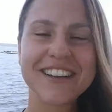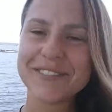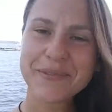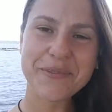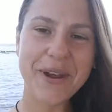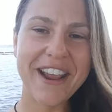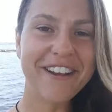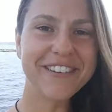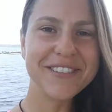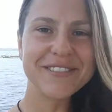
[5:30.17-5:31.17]

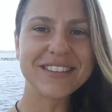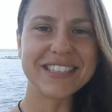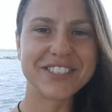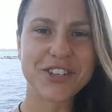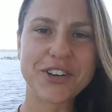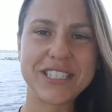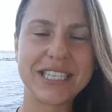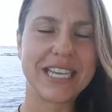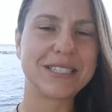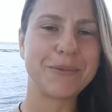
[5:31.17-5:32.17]
where this journey
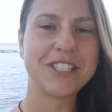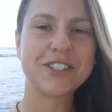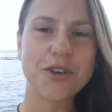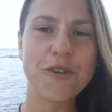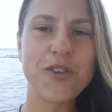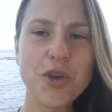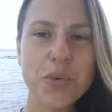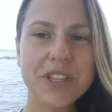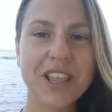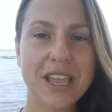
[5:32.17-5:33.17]
takes me. So if you
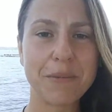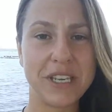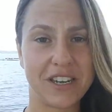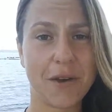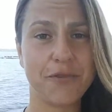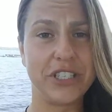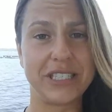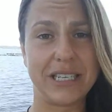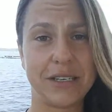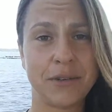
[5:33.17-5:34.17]
would like me to come
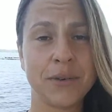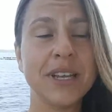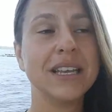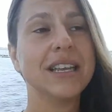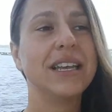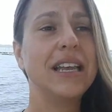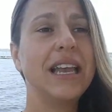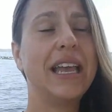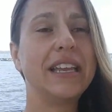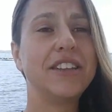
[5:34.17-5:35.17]
visit you,
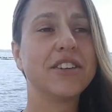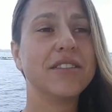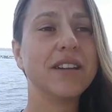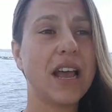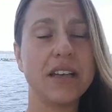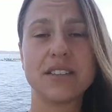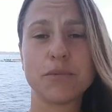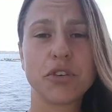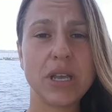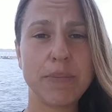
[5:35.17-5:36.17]
and you're not
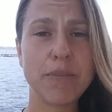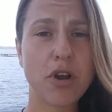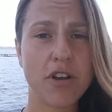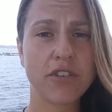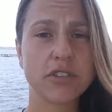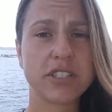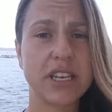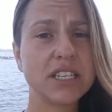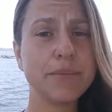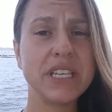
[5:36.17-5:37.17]
some creepy pervert
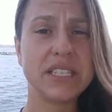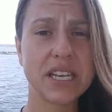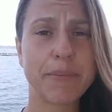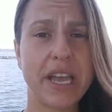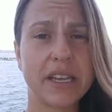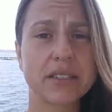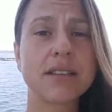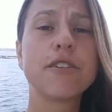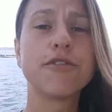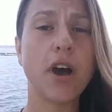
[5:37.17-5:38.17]
sending me dick
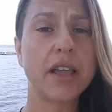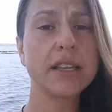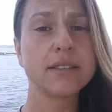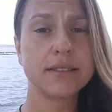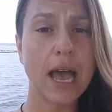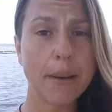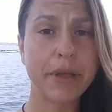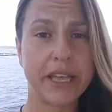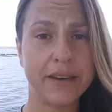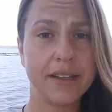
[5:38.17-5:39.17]
pics, fucking stop
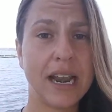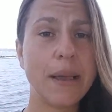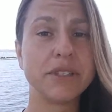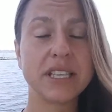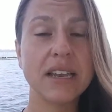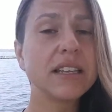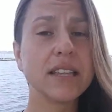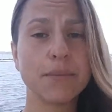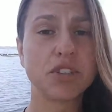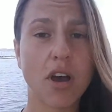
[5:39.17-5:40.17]
it. And I'm sending
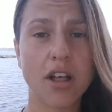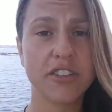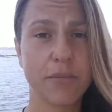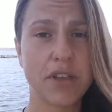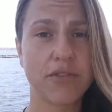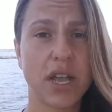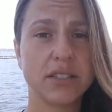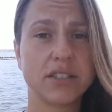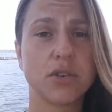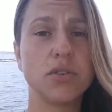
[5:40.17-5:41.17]
them to all of my
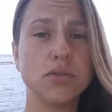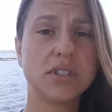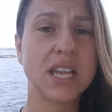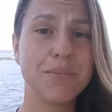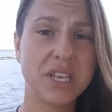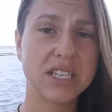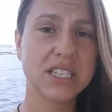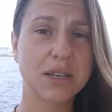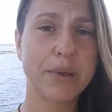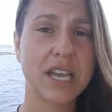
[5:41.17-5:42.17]
friends. So you send me a
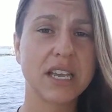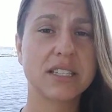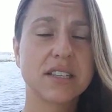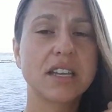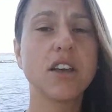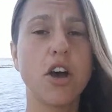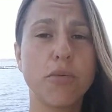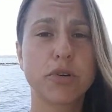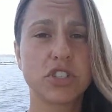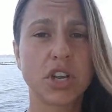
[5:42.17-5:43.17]
dick pic, it's like the
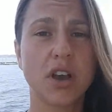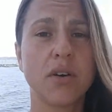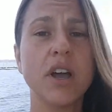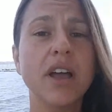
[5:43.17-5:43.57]
Oprah show.